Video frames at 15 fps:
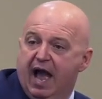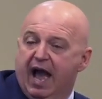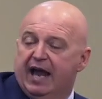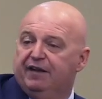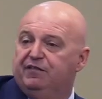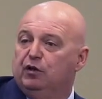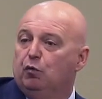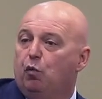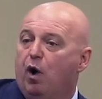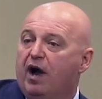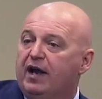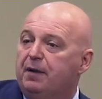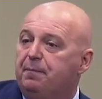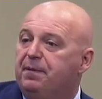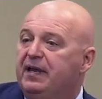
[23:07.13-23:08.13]
And if you
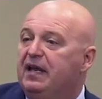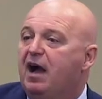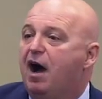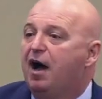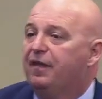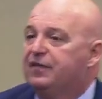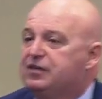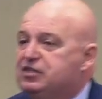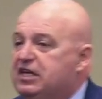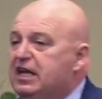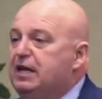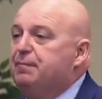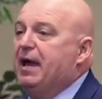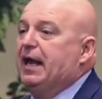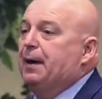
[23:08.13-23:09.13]
want to be on the
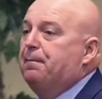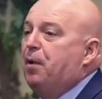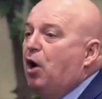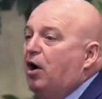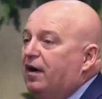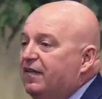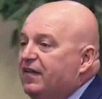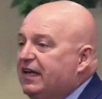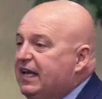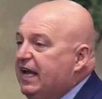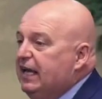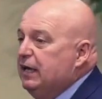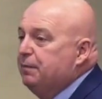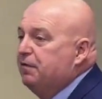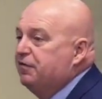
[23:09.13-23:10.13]
team and a part of the
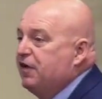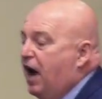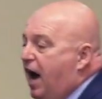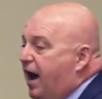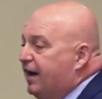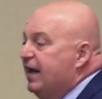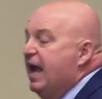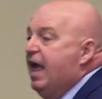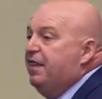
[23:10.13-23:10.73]
kingdom of God,